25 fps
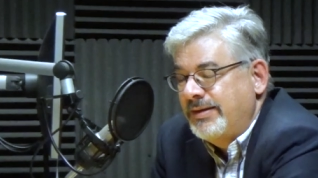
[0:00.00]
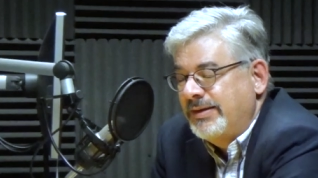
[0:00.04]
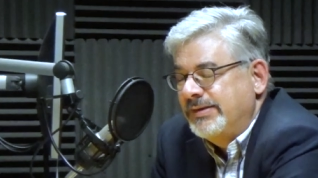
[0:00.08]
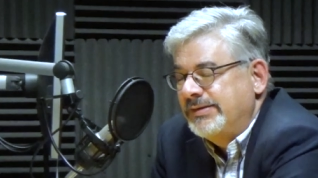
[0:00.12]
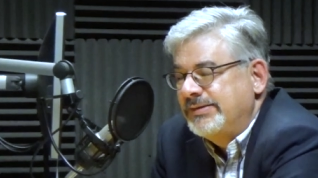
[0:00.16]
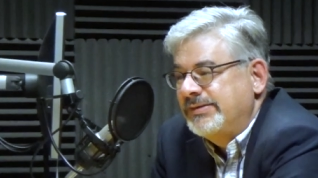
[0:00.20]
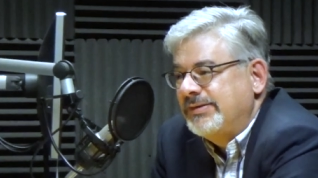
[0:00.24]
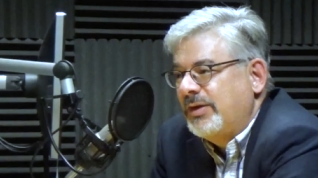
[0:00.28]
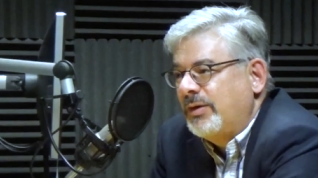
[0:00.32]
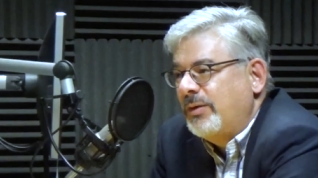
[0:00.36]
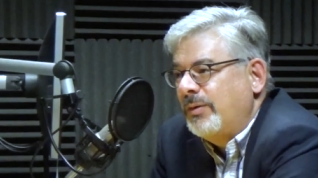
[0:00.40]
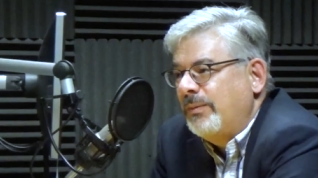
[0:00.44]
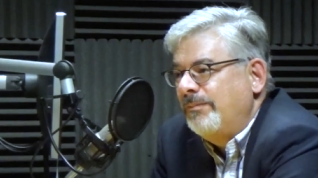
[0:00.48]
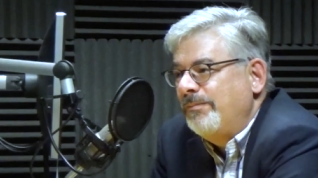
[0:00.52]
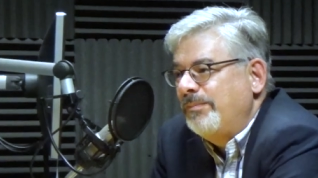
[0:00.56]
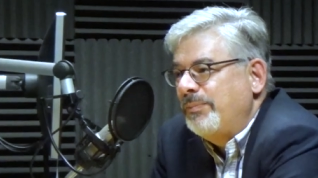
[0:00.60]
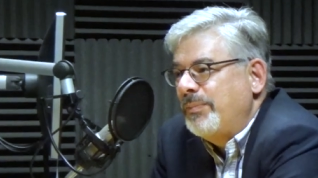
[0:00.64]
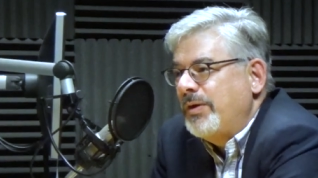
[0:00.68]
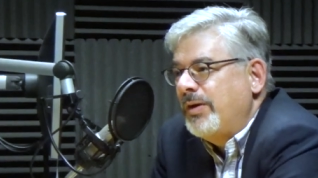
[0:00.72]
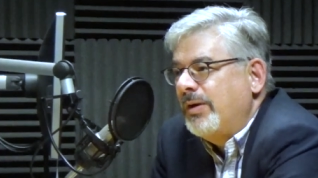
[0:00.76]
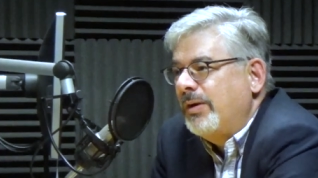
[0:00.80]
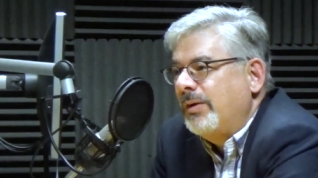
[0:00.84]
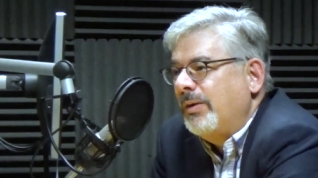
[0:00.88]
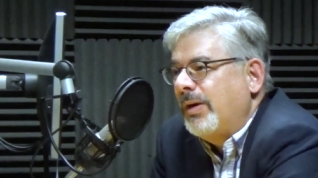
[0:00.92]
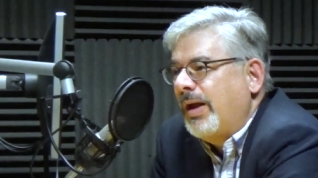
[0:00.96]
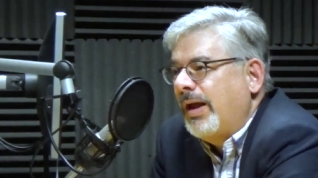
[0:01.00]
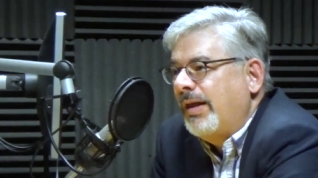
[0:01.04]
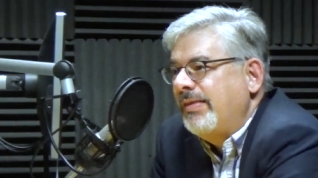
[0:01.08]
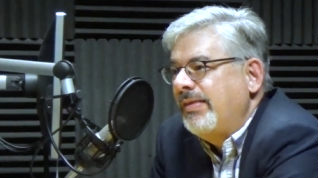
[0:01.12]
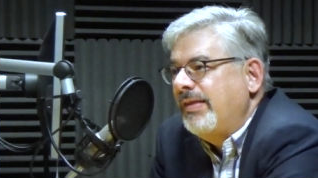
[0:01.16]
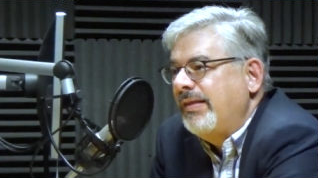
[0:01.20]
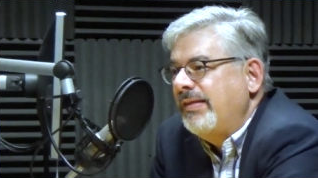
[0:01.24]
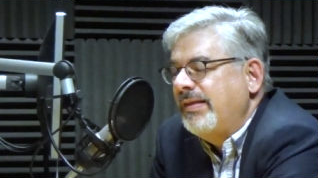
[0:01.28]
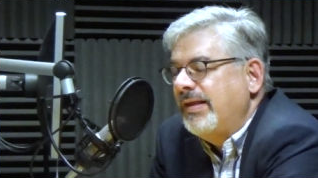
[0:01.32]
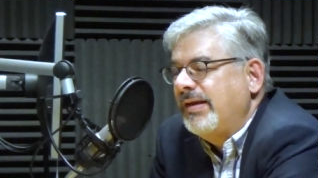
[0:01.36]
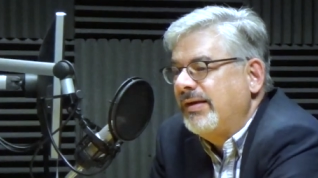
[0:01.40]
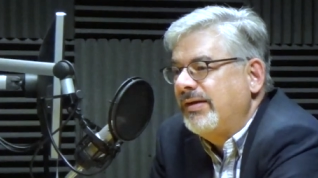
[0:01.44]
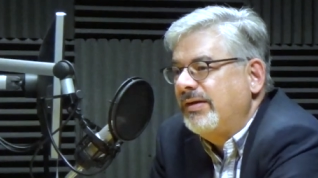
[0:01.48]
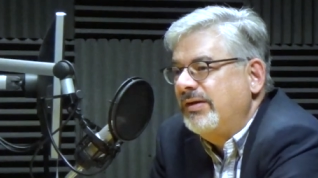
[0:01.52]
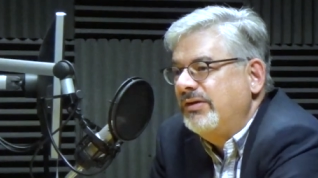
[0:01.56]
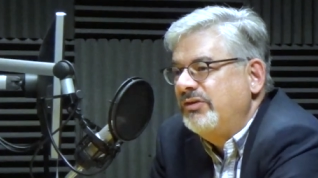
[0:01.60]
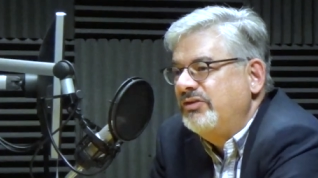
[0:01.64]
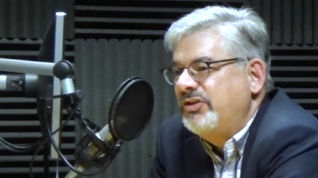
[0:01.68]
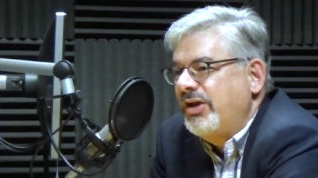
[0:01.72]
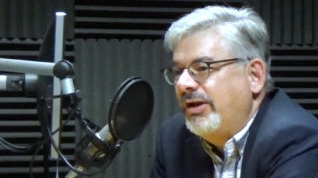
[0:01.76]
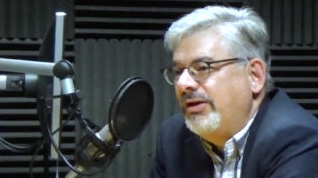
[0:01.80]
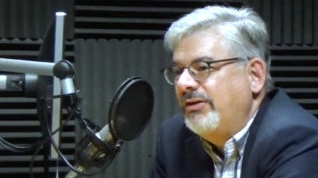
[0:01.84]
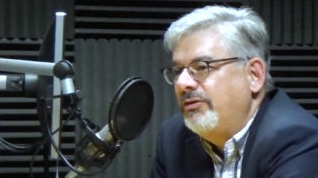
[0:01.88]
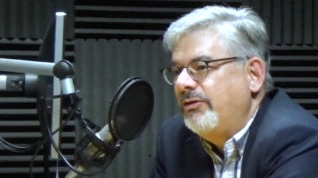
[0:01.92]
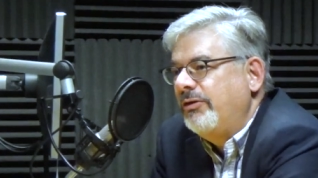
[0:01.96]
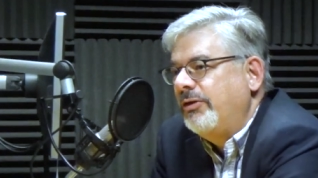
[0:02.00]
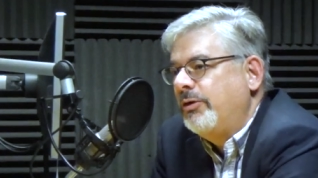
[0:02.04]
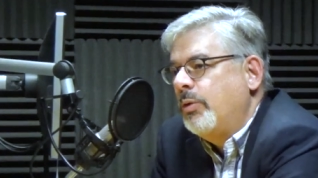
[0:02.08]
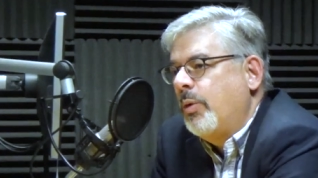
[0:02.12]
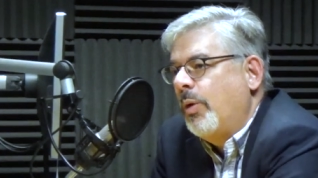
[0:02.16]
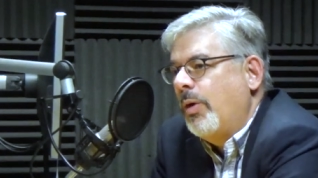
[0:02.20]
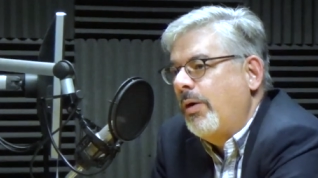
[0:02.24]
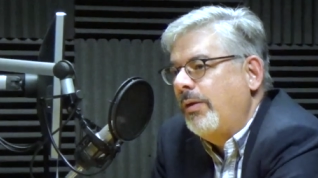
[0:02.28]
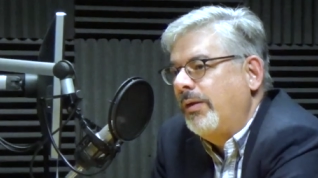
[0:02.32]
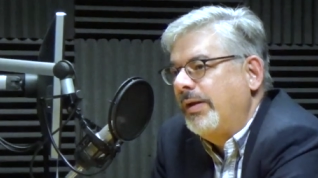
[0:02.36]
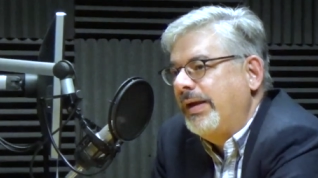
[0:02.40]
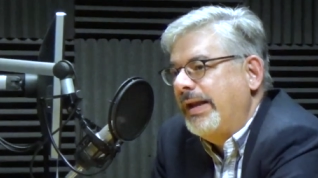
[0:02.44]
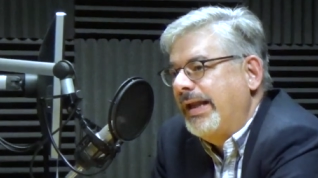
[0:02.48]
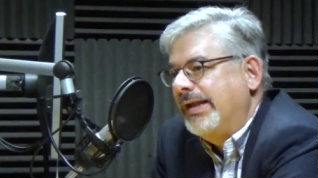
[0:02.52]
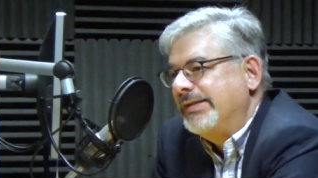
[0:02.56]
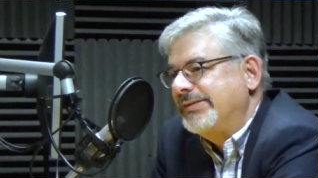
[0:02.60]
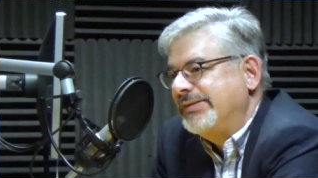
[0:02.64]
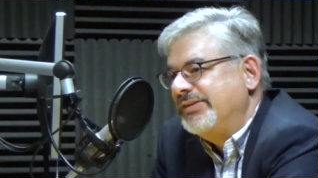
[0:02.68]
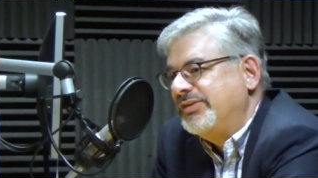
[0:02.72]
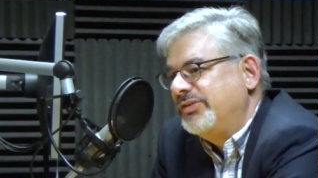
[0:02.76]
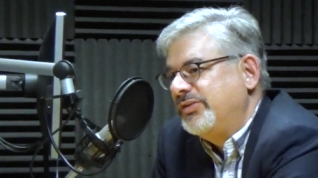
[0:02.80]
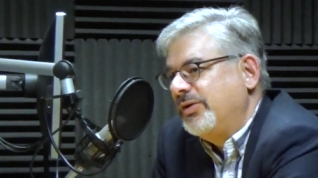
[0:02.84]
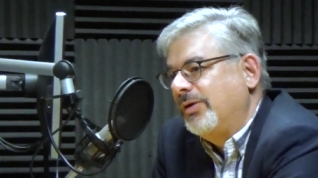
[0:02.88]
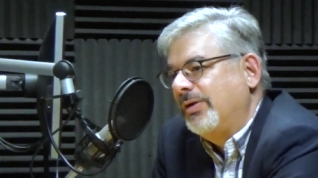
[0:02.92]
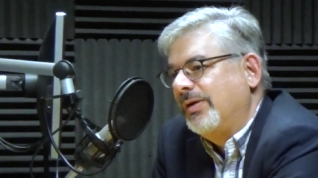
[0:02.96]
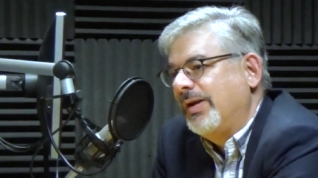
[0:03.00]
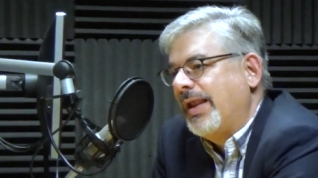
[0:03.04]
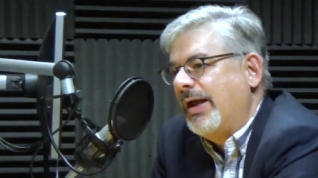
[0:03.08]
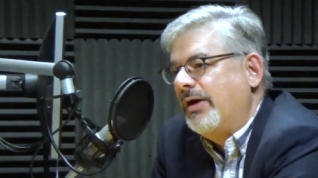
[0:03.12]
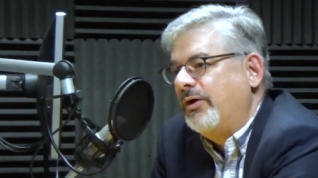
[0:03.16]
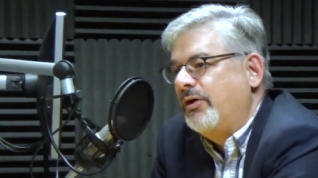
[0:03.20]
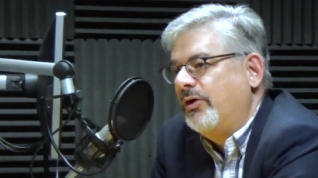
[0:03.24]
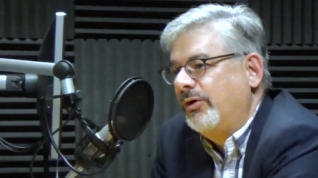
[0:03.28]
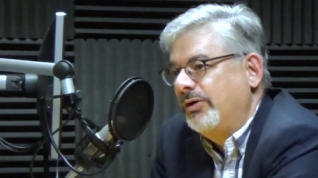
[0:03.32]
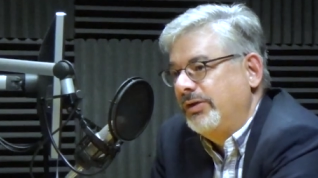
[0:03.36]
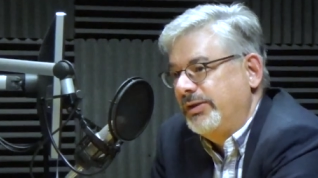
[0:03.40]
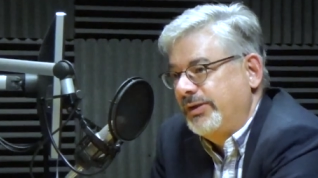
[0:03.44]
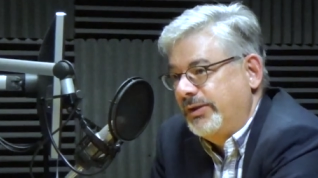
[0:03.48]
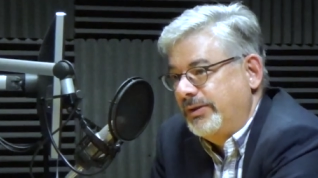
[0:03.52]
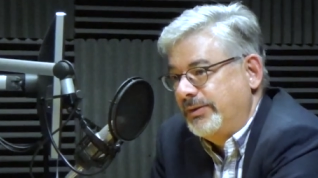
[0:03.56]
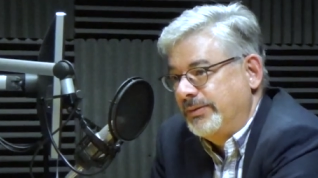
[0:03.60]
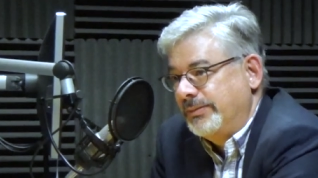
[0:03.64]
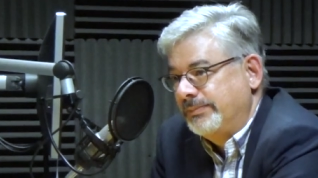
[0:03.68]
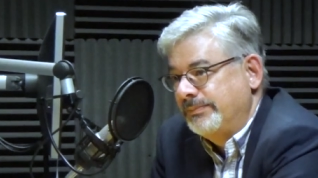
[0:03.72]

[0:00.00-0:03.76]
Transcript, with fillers: So, you know, I think that gender equality has to start a lot earlier.